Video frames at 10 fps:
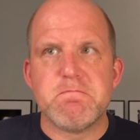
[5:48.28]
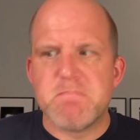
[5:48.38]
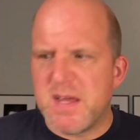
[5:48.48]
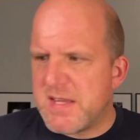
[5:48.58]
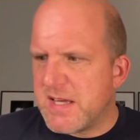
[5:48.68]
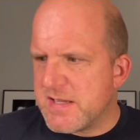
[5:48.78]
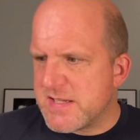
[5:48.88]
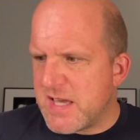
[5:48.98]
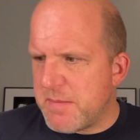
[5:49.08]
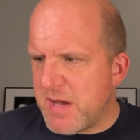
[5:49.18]
I think this
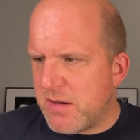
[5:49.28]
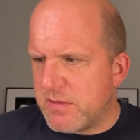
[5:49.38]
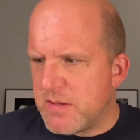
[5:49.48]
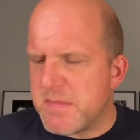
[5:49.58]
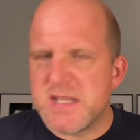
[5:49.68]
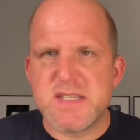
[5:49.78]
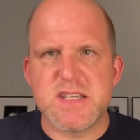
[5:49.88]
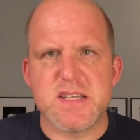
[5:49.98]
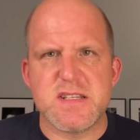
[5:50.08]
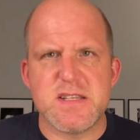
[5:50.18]
came out in the mid
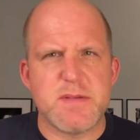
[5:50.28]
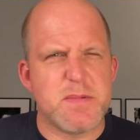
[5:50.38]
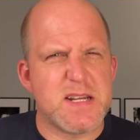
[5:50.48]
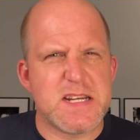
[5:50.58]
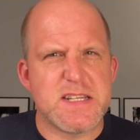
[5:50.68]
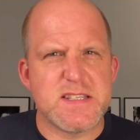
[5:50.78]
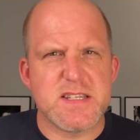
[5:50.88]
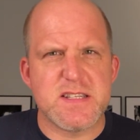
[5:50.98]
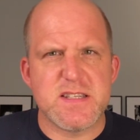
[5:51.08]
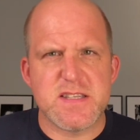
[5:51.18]
'60s, maybe
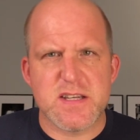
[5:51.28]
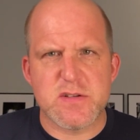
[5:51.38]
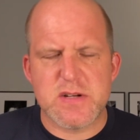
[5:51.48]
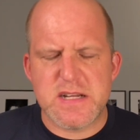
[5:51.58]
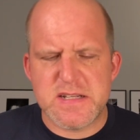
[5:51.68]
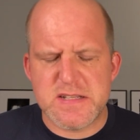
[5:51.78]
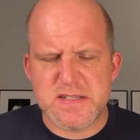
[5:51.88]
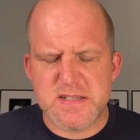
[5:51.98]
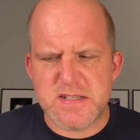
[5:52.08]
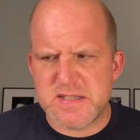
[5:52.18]
1966 or
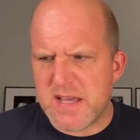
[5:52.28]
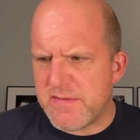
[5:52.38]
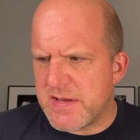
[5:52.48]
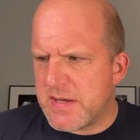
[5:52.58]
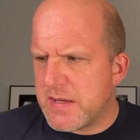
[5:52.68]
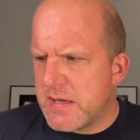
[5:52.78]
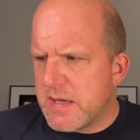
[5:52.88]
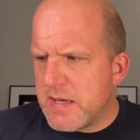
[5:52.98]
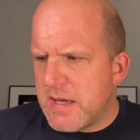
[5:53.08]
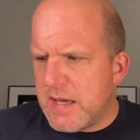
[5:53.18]
1967,
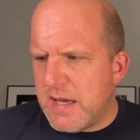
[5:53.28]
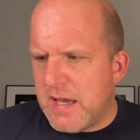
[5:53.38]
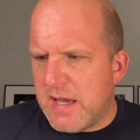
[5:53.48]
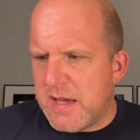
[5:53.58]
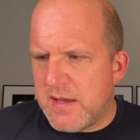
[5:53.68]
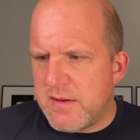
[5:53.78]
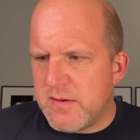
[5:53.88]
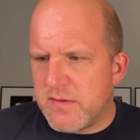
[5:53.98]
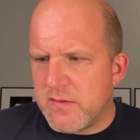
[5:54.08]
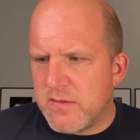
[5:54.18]

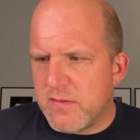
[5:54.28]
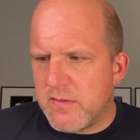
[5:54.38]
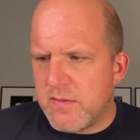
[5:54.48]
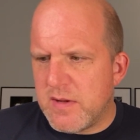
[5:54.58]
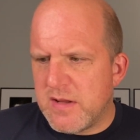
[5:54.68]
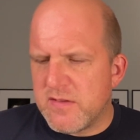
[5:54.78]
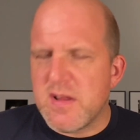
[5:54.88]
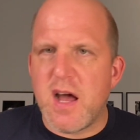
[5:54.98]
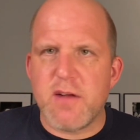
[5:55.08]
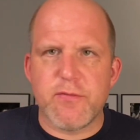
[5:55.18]
and it's
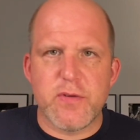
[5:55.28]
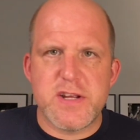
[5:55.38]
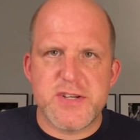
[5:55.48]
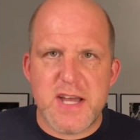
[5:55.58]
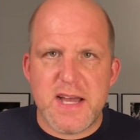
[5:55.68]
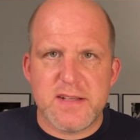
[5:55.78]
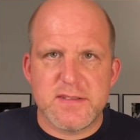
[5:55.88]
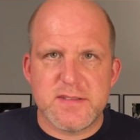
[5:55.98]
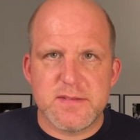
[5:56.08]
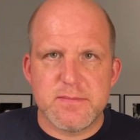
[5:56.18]
not free
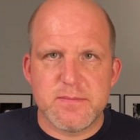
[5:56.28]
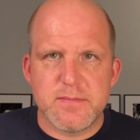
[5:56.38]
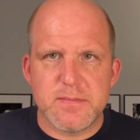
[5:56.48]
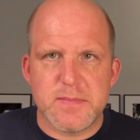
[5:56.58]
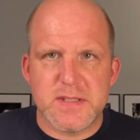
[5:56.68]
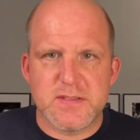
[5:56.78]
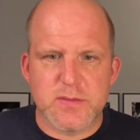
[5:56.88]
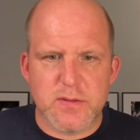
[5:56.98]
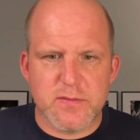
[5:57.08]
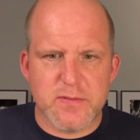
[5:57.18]
jazz. It's
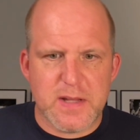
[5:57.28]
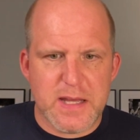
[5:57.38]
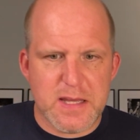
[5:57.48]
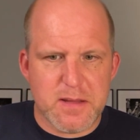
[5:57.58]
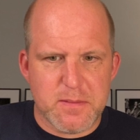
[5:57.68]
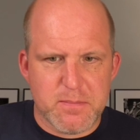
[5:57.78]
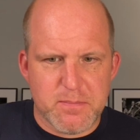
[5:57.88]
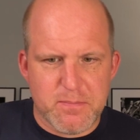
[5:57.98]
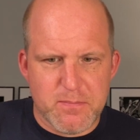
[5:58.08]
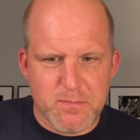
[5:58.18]
sort of like
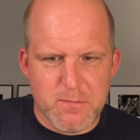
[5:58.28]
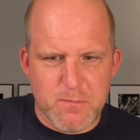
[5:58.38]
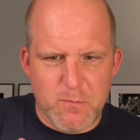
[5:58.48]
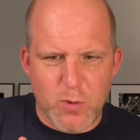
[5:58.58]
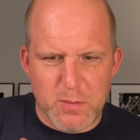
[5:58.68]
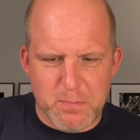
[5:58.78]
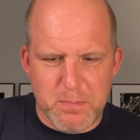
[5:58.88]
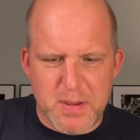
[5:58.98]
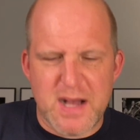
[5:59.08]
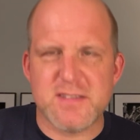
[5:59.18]
what
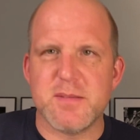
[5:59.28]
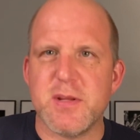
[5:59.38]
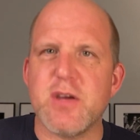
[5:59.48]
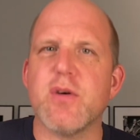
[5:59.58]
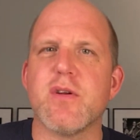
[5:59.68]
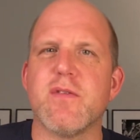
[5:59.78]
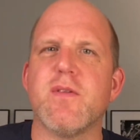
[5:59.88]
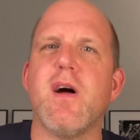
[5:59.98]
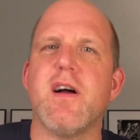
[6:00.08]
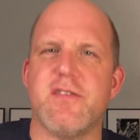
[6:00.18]
possibly could have
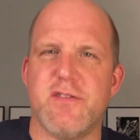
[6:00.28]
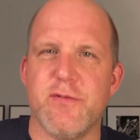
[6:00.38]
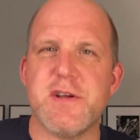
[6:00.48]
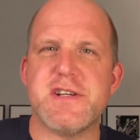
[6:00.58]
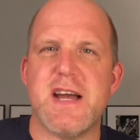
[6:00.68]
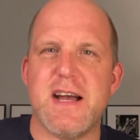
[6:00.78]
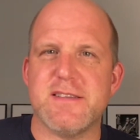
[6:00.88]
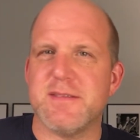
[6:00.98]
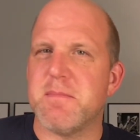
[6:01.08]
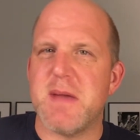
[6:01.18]
launched free
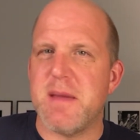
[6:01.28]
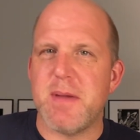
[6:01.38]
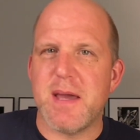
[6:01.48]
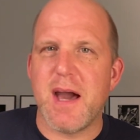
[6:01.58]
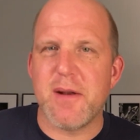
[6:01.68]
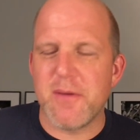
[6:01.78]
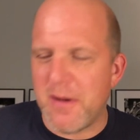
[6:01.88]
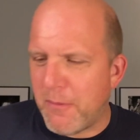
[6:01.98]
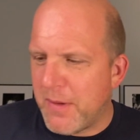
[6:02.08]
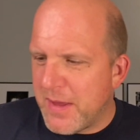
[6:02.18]
jazz, maybe. I don't know.